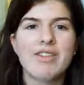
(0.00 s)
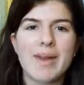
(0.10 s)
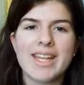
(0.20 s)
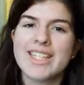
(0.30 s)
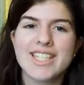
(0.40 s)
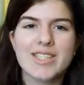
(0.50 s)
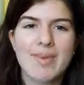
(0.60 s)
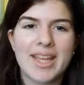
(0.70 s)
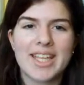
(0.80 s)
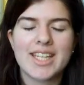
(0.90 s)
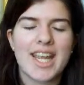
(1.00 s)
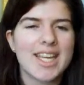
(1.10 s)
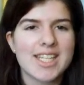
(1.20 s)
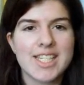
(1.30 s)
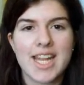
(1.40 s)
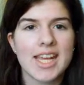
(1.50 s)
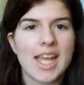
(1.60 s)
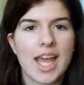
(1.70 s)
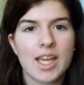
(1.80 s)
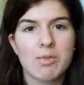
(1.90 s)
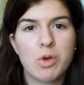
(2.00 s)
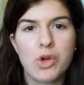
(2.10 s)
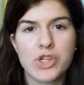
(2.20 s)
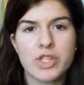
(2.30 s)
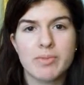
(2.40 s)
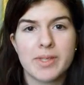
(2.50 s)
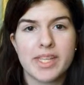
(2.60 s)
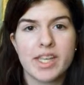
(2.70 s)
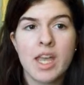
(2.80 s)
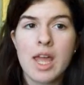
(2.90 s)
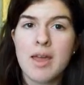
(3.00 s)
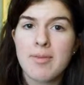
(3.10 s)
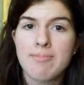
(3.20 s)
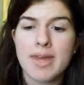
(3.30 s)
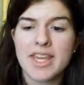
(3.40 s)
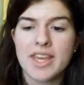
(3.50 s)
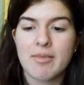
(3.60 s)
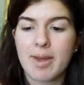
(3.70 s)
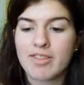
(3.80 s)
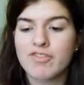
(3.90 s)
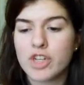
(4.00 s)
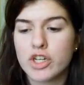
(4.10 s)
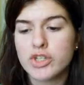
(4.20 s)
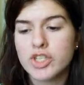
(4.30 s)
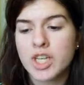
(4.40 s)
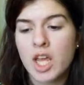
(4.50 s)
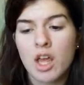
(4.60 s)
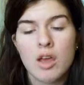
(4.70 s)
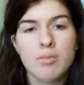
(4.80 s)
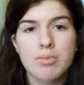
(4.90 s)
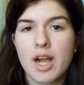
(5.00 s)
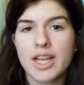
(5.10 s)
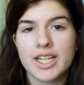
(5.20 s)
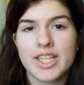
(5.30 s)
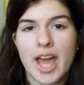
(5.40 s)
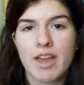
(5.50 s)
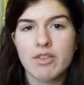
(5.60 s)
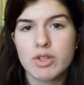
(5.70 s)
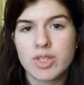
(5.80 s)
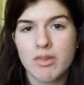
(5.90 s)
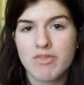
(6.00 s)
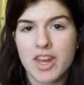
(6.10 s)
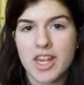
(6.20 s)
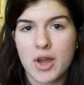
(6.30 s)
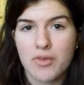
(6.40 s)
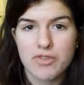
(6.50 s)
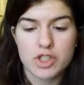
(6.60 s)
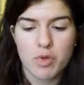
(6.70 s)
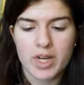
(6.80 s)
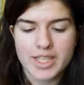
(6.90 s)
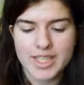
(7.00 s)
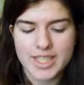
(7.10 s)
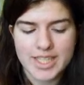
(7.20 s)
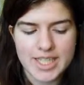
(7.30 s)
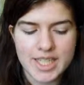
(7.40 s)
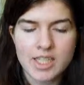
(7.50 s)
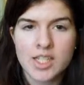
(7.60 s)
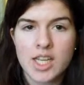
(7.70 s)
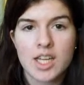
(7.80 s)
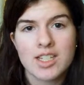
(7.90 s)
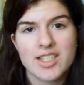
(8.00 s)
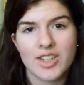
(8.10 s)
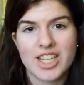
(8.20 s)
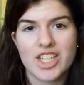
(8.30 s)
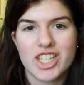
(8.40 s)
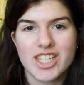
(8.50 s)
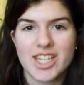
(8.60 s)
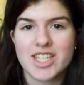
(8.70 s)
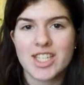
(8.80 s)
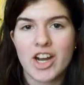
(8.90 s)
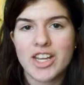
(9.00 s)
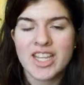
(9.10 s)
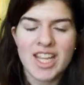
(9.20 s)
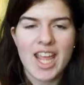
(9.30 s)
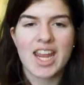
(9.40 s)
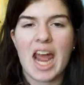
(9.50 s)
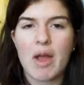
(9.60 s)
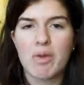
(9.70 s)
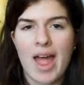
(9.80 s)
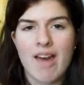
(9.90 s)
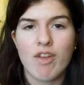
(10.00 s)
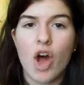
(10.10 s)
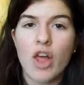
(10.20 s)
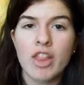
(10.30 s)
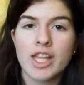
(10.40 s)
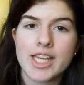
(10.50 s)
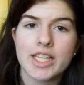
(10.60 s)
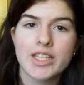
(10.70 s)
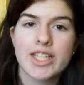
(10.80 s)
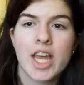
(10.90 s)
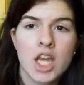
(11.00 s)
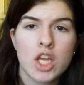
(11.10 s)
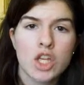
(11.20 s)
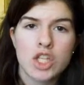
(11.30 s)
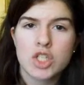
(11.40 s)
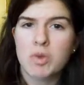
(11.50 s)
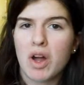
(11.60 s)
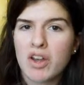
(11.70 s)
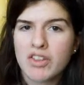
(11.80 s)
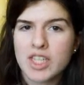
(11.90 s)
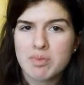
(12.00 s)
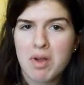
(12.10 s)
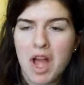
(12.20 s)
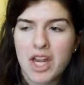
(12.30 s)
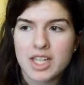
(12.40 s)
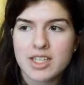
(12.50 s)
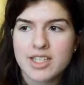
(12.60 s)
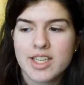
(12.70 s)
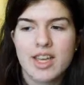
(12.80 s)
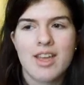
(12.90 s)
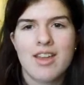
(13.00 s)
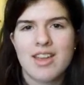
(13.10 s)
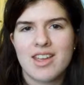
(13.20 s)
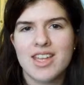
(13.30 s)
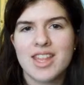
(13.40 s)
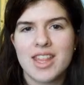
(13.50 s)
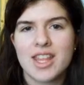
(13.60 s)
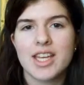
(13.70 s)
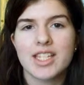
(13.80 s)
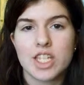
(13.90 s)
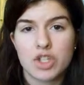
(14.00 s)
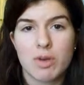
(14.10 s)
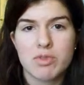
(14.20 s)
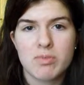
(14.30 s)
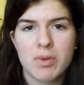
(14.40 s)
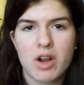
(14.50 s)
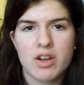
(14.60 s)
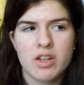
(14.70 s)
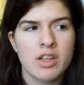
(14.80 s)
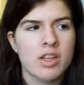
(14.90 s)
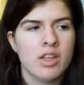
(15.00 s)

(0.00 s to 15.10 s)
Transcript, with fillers: Hey everybody, it's Megan, and today I'm going to be making my first products I've used up video for 2016. So let's just get started, and I will have all the links to all of these products in the description bar